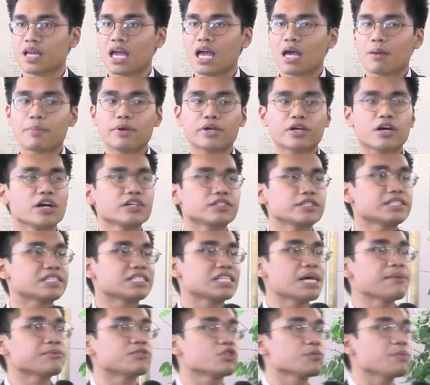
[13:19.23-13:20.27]
Because it
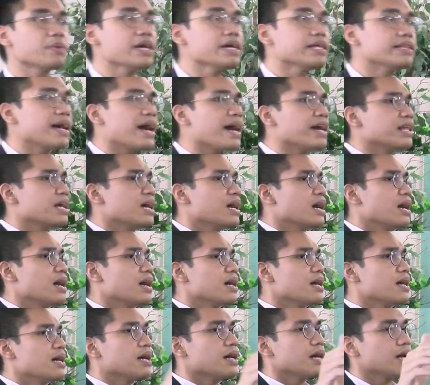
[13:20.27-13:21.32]
seems to me that
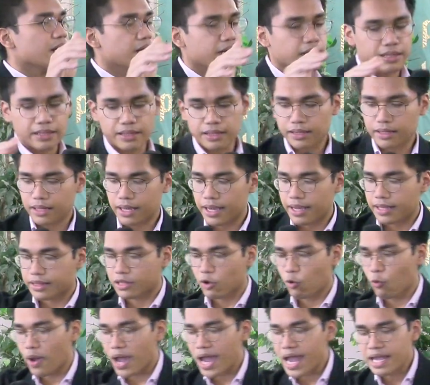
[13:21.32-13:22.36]
the
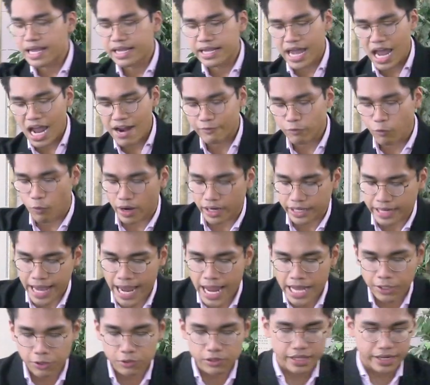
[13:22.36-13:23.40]
way everyone
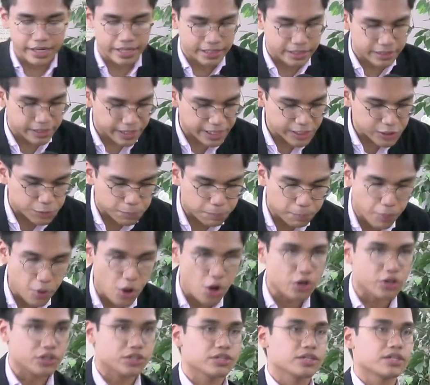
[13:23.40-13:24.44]
handled it in this
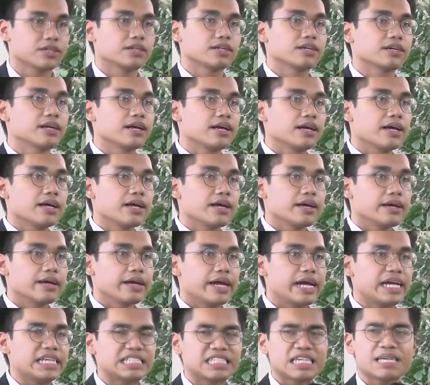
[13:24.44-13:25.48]
book,
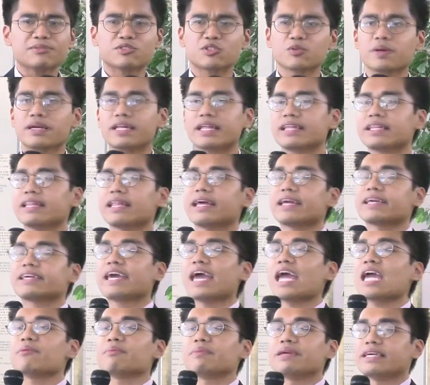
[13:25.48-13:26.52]
it seems to me that it
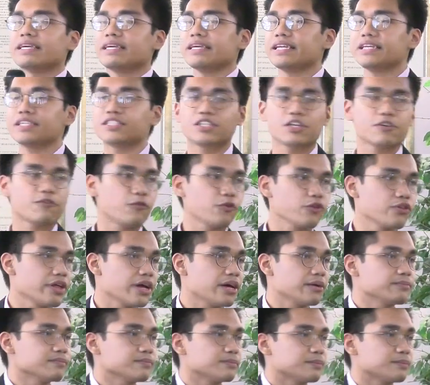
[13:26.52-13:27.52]
came easy for them.